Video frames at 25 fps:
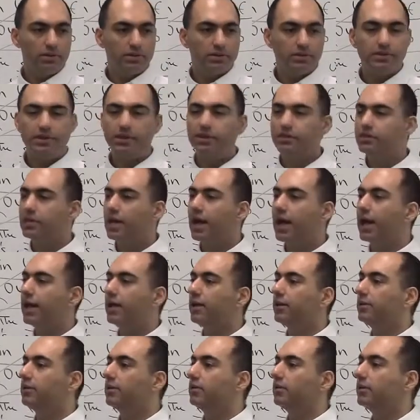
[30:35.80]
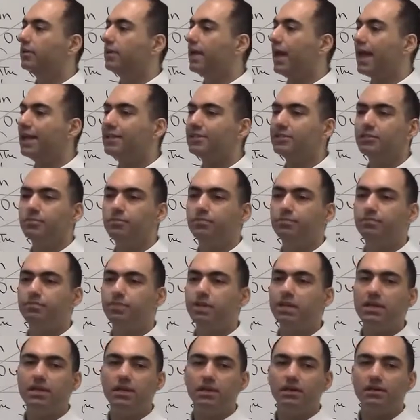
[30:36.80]
Since I can't
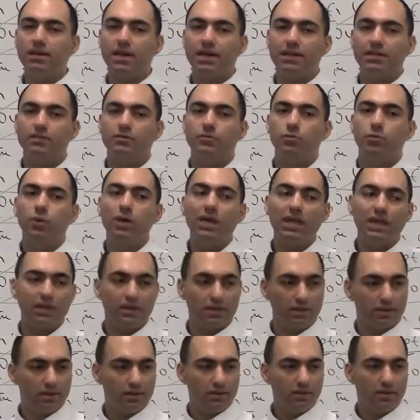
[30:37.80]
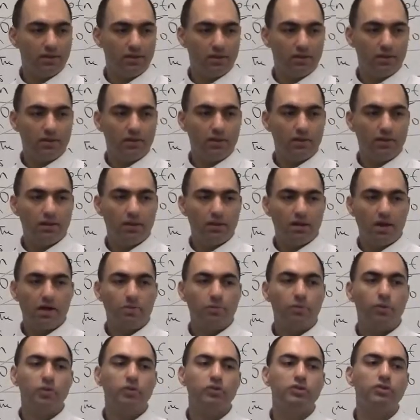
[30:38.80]
be here next week,
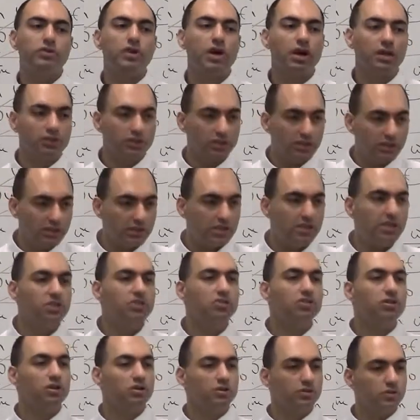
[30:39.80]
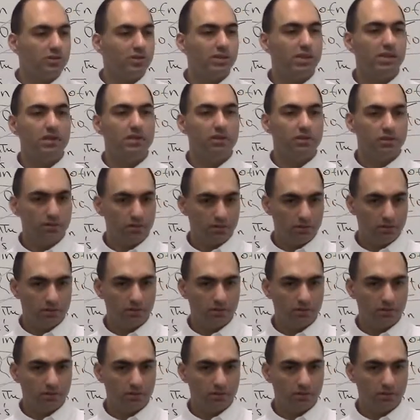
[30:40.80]
I'm going to talk to the teacher to see